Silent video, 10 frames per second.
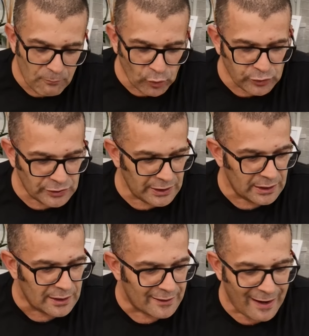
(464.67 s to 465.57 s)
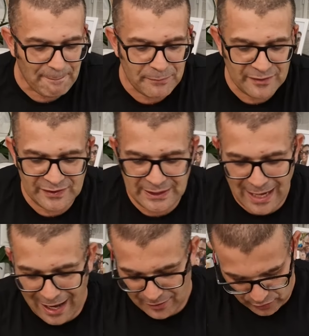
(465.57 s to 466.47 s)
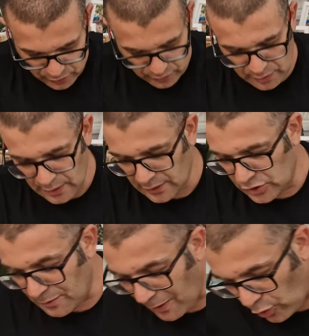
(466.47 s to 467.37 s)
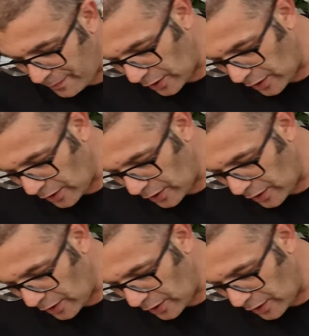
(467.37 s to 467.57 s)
Many will cringe, he says, but how do